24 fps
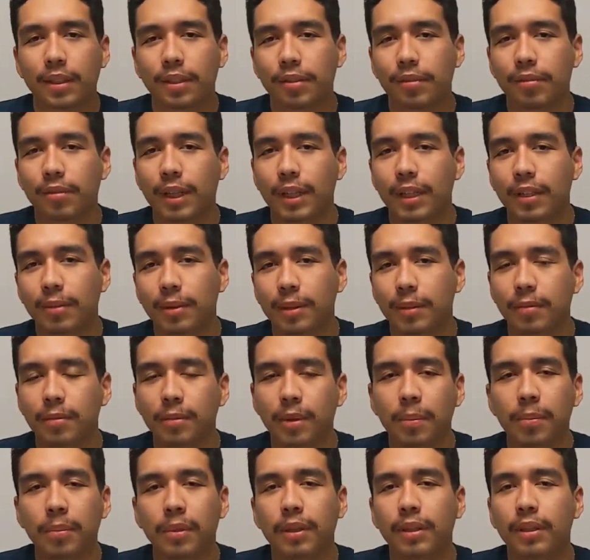and you randomly
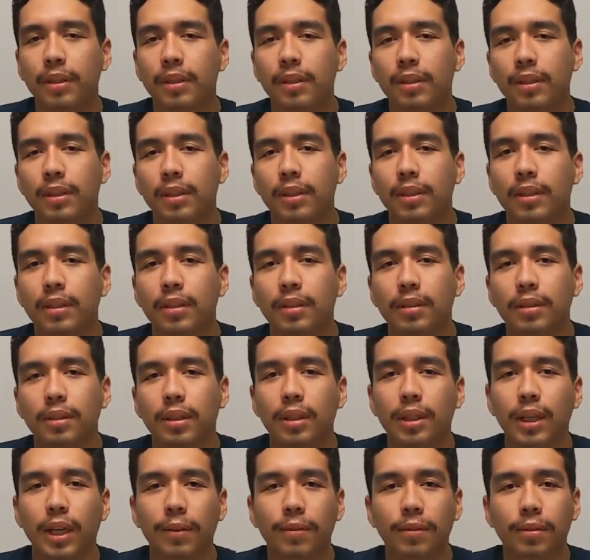remember
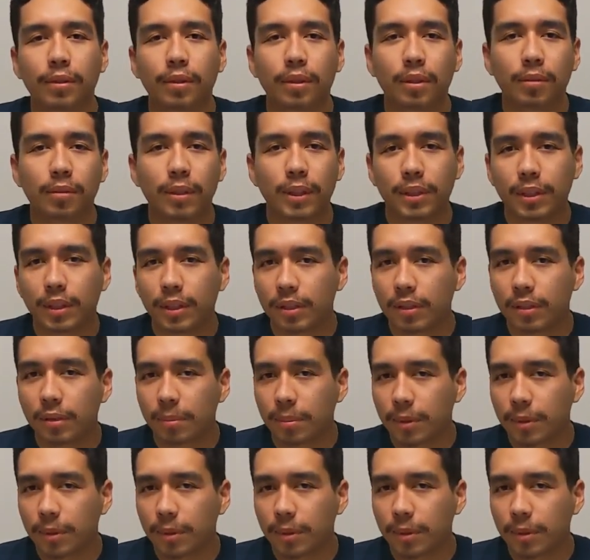that you have to go return